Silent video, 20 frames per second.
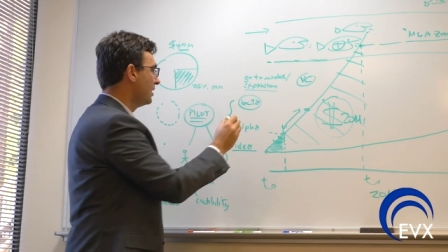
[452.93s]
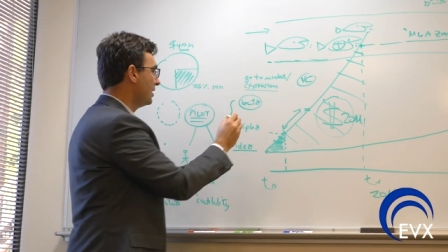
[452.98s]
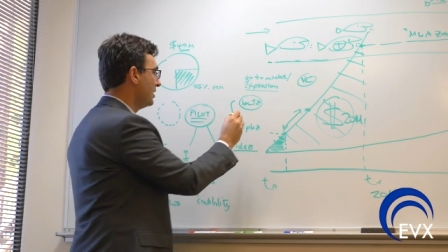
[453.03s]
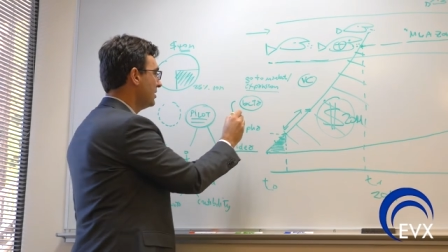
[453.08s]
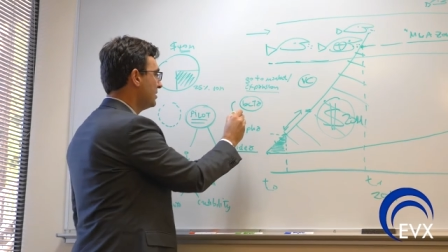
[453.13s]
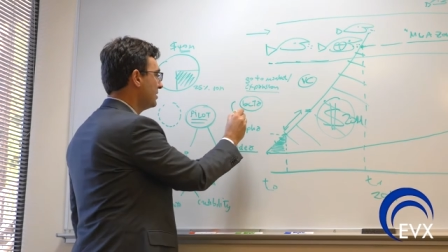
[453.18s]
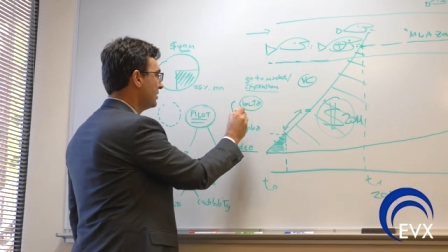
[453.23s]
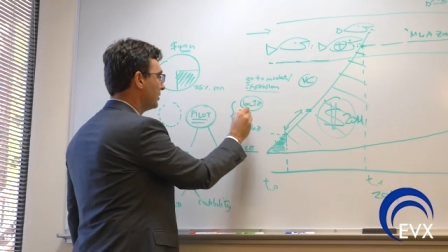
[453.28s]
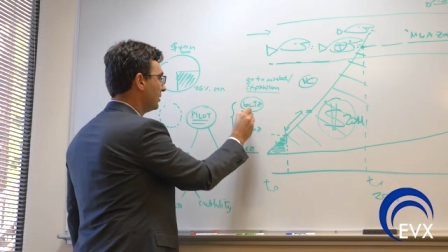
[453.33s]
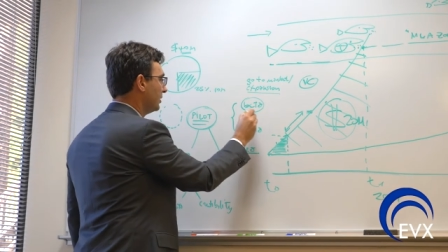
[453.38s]

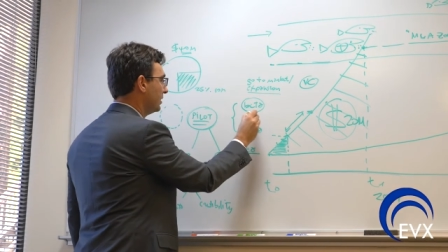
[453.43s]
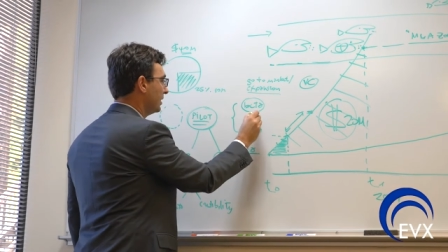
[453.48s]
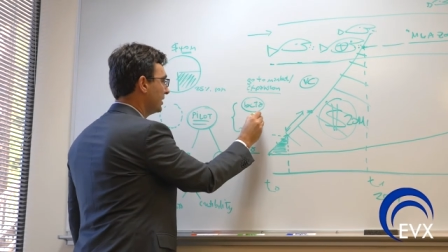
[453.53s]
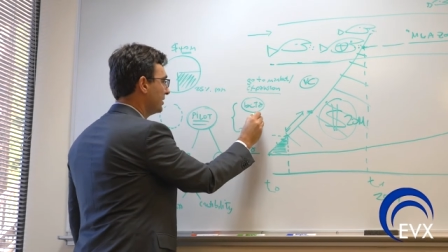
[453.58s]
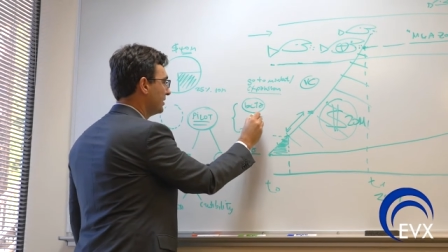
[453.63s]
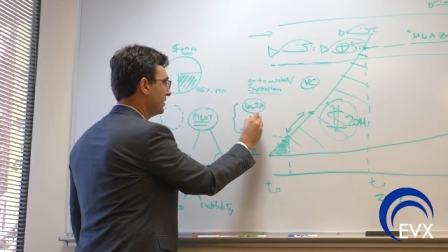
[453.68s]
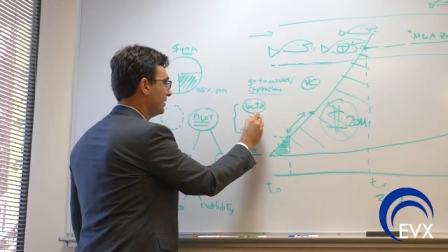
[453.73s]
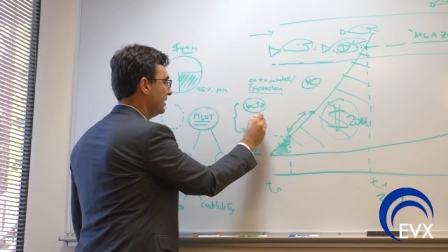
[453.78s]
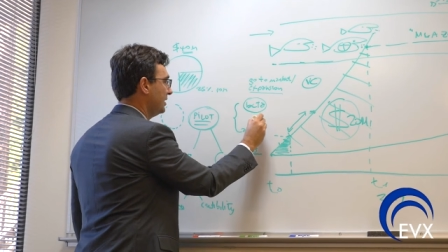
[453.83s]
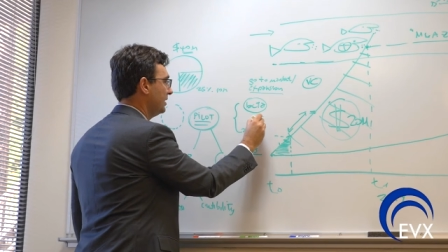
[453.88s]
It's called like
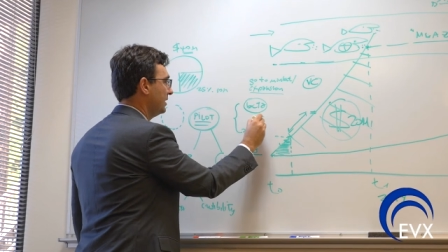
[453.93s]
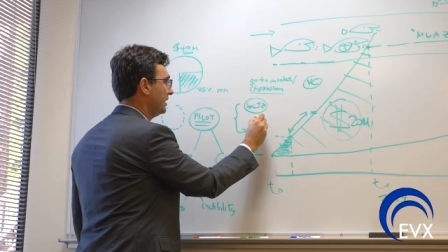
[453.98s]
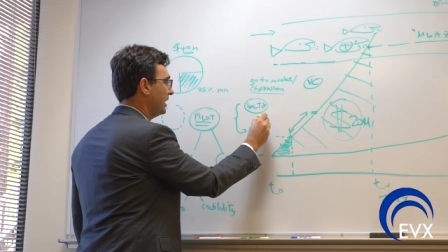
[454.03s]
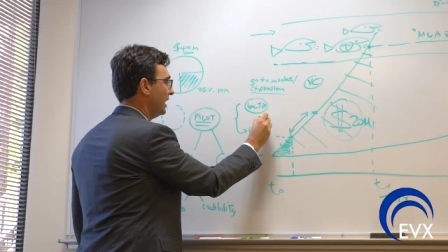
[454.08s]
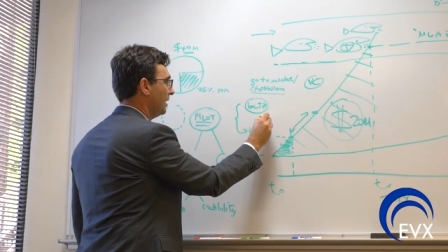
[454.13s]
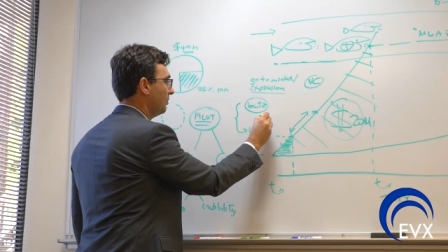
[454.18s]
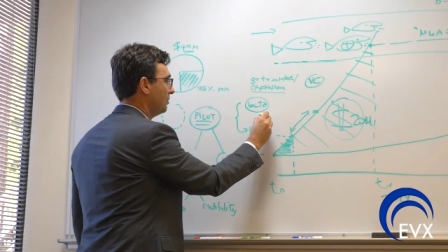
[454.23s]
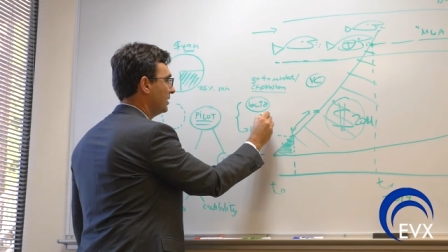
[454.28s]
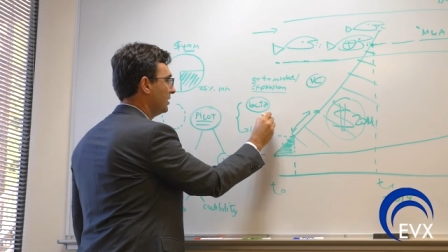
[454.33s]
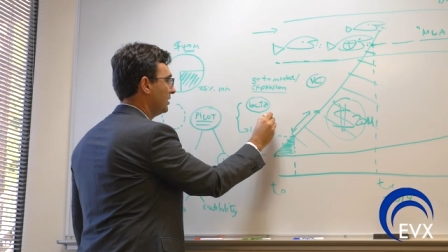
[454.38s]
seed
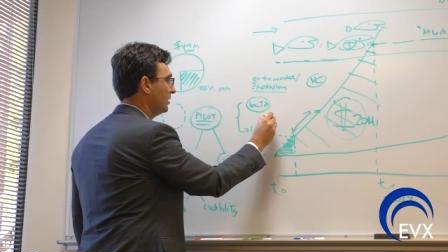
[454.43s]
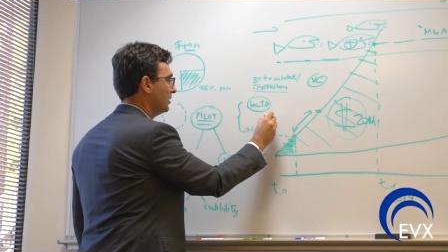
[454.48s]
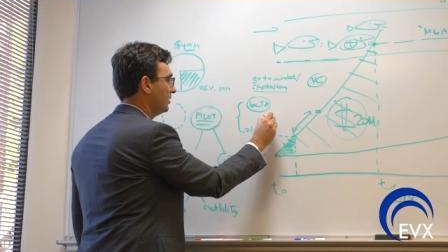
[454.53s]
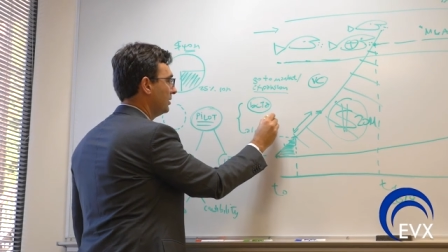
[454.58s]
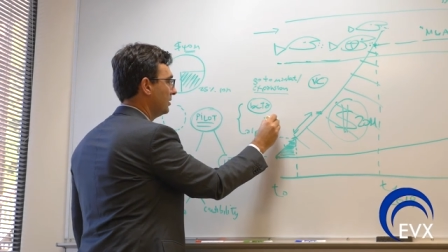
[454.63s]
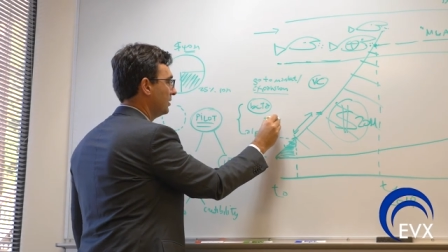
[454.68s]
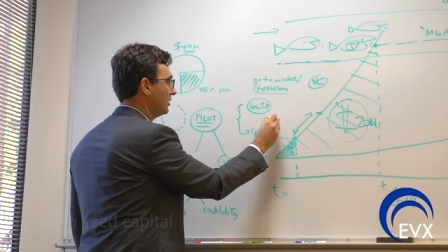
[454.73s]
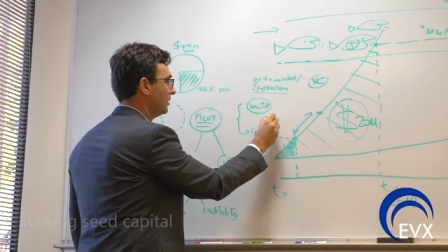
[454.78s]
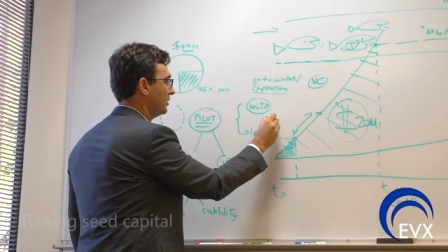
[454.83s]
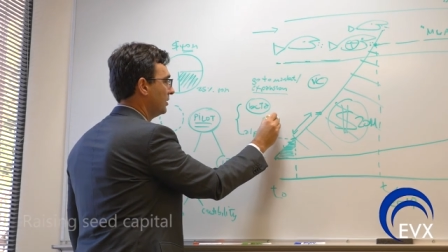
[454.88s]
capital.